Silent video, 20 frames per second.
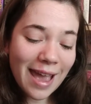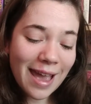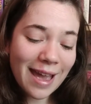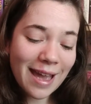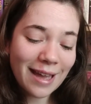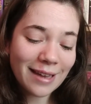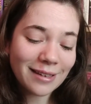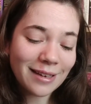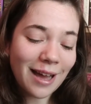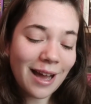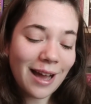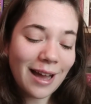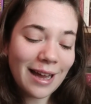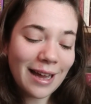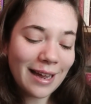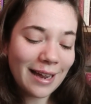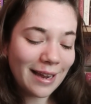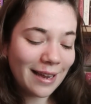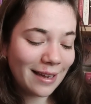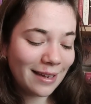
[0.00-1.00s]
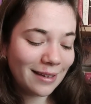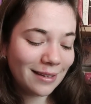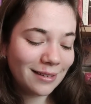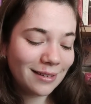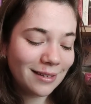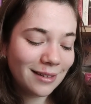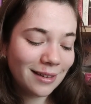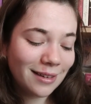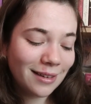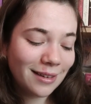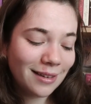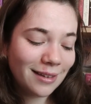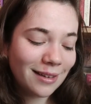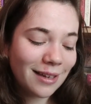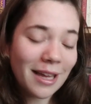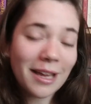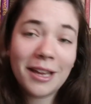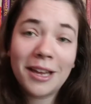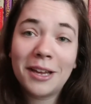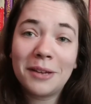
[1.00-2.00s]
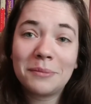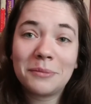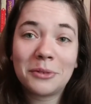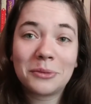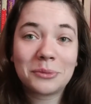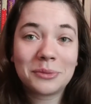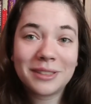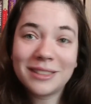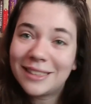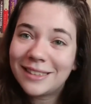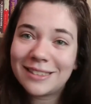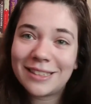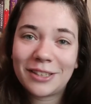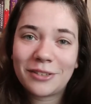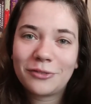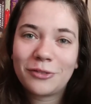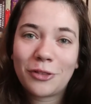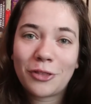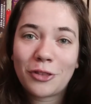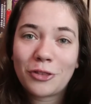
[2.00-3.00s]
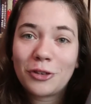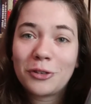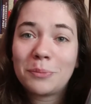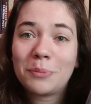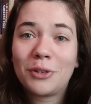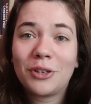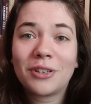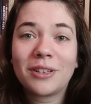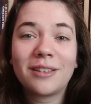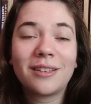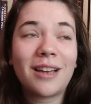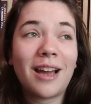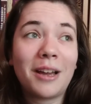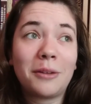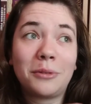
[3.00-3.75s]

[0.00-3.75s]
And I am really excited for the third book.